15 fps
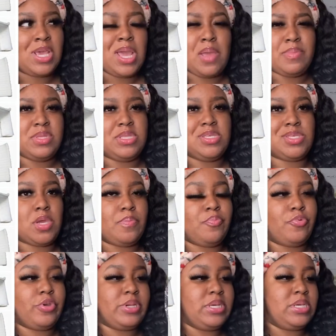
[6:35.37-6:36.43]
I mean, these are
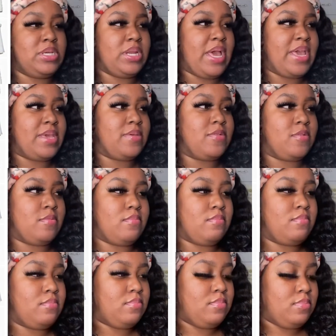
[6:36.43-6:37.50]
pretty like
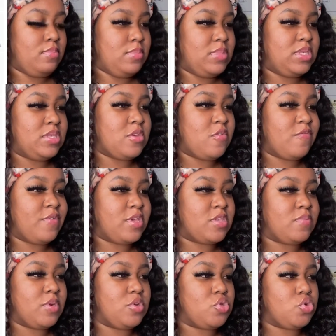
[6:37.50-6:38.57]

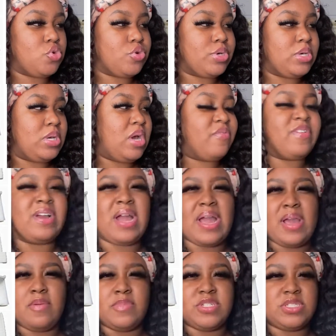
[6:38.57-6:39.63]
self-explanatory. I forgot
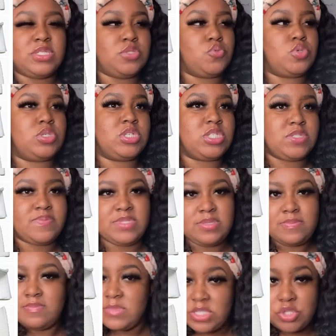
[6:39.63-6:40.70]
how much these was, but
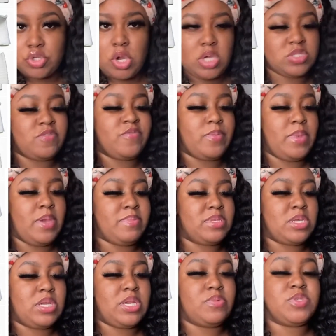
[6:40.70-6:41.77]
these are also from
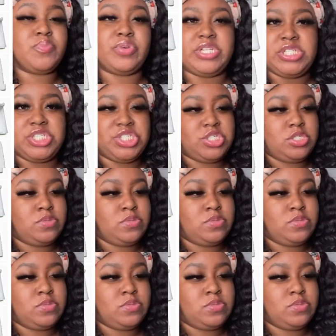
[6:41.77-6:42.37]
Amazon. It was pretty cheap.